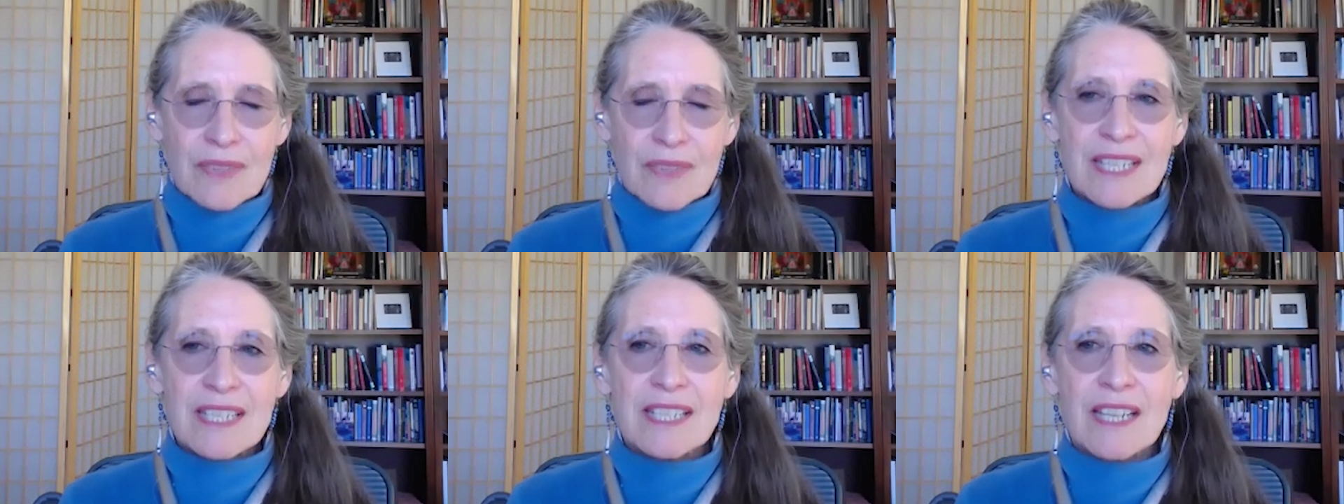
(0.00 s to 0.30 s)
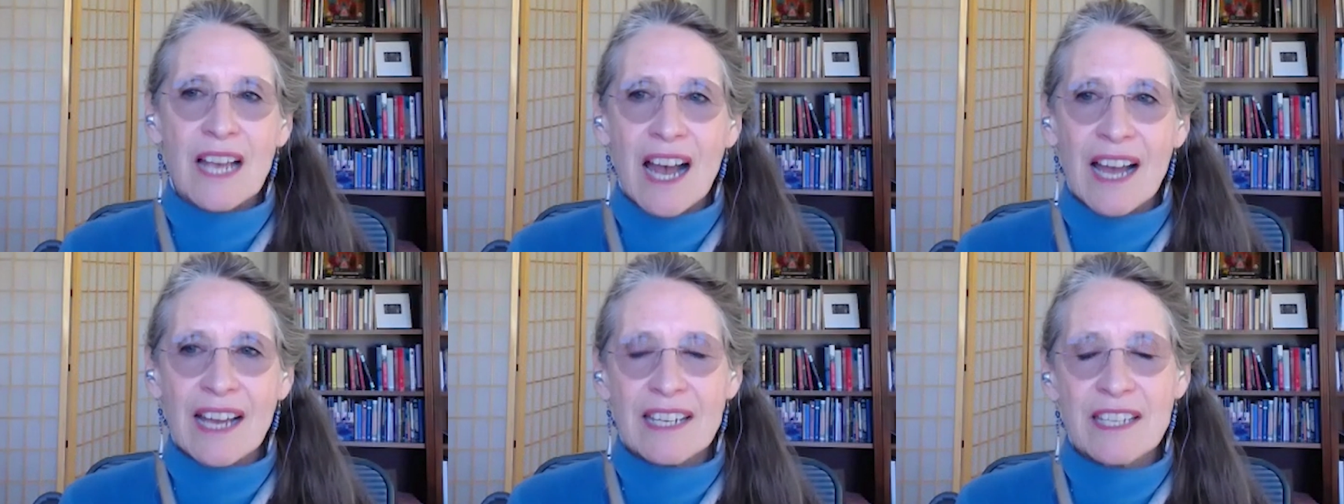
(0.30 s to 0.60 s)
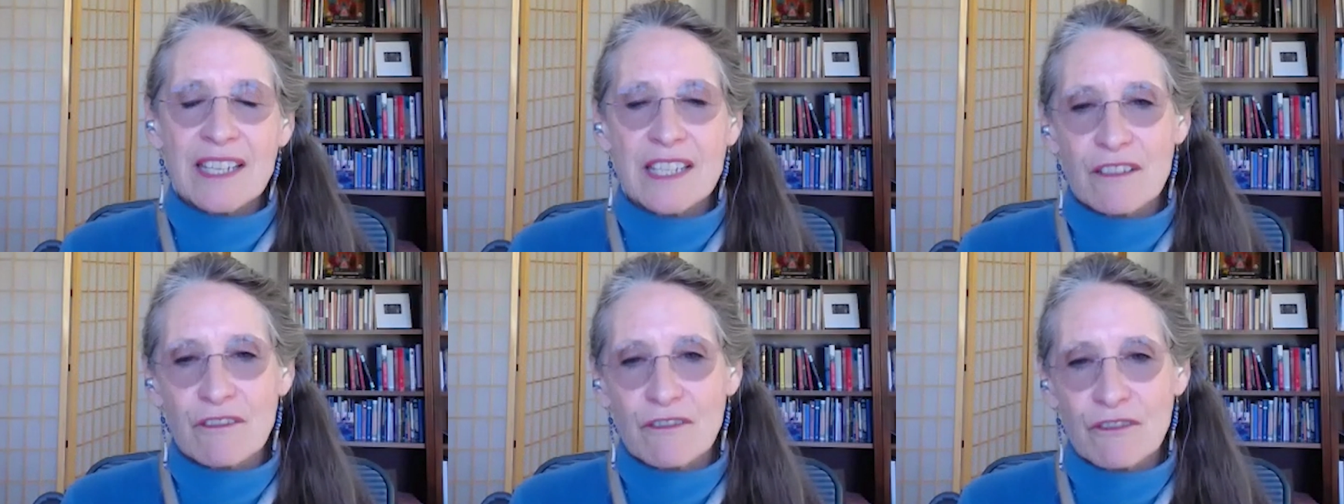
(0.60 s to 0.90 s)
these
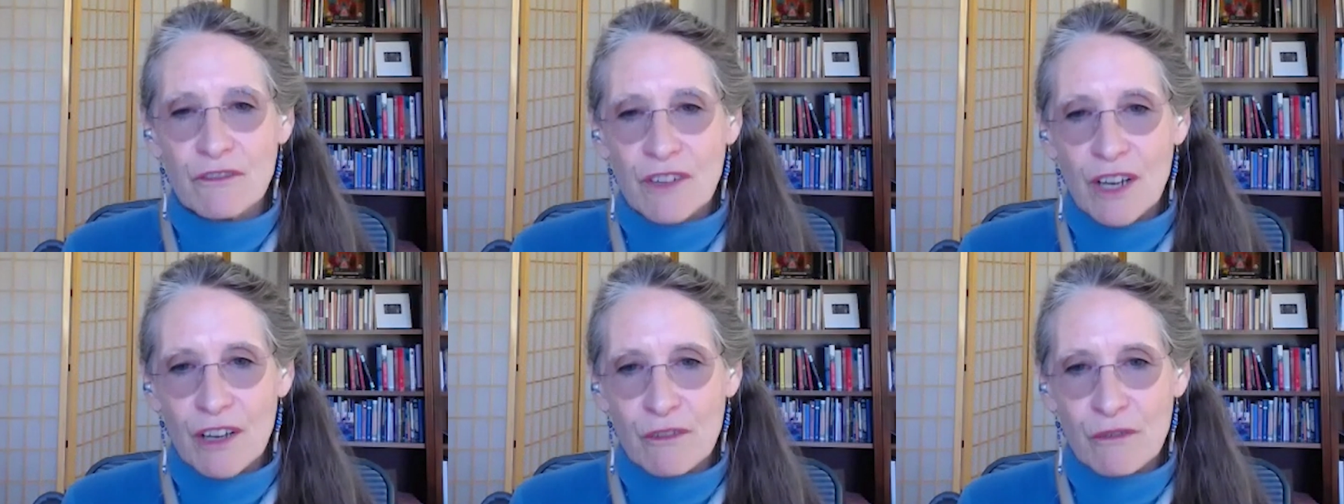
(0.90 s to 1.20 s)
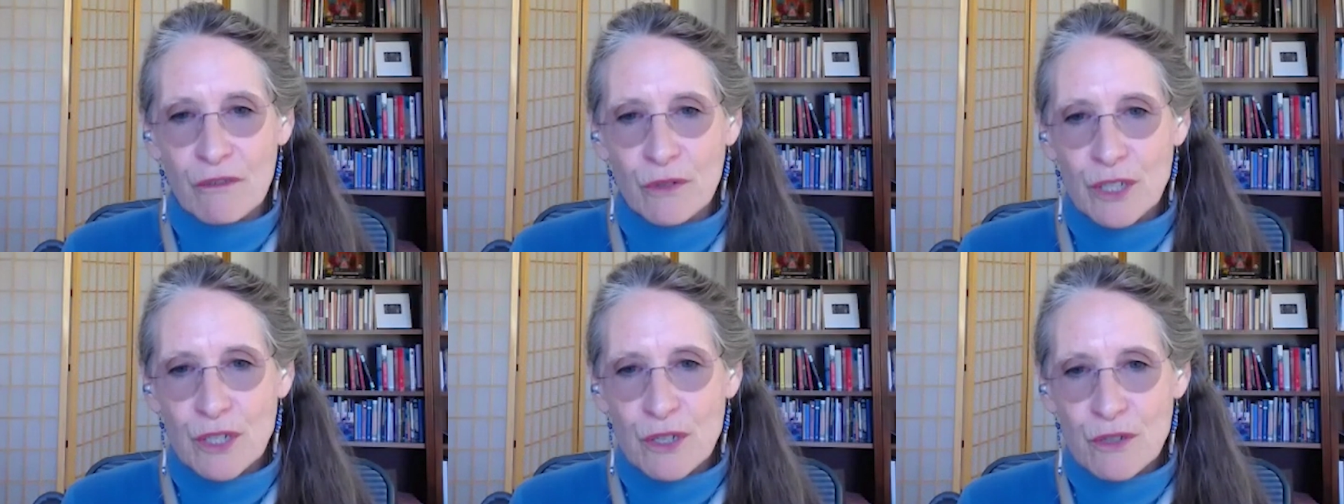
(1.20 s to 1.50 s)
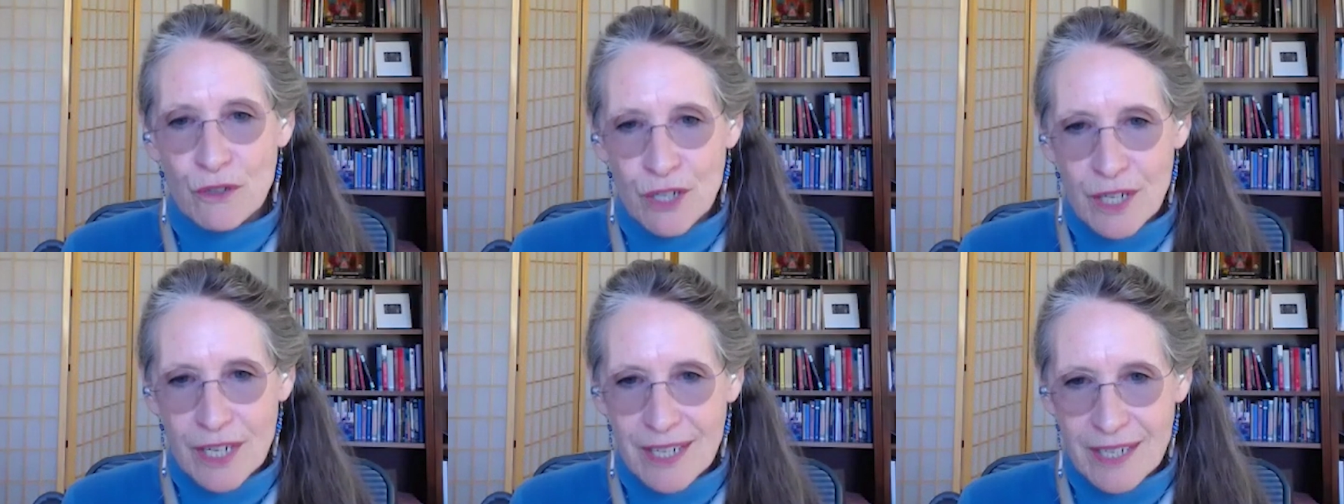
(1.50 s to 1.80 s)
kinds of
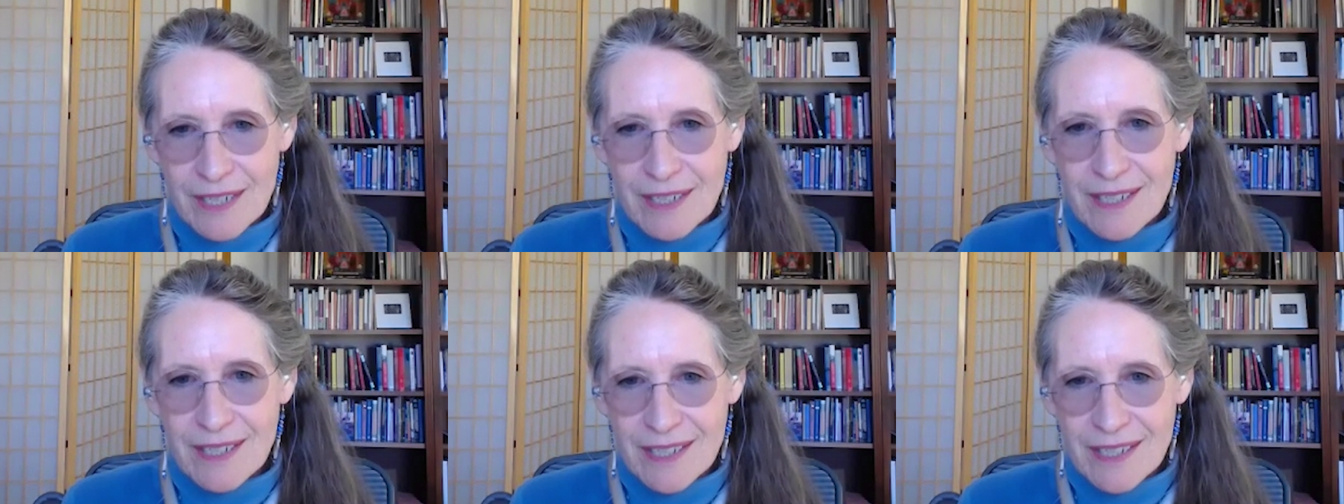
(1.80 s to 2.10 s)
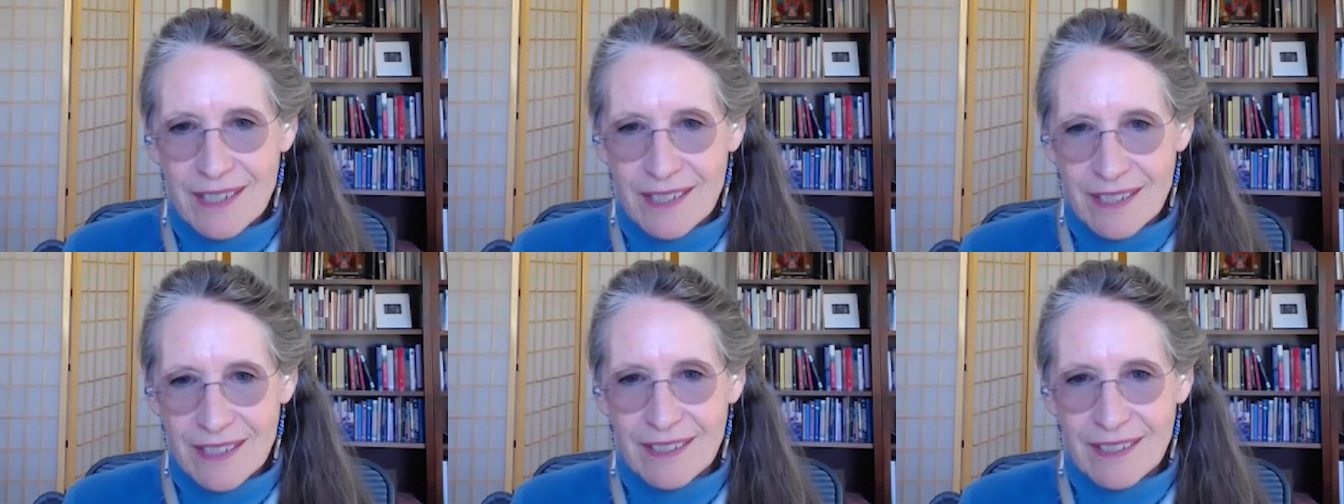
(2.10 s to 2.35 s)
retreats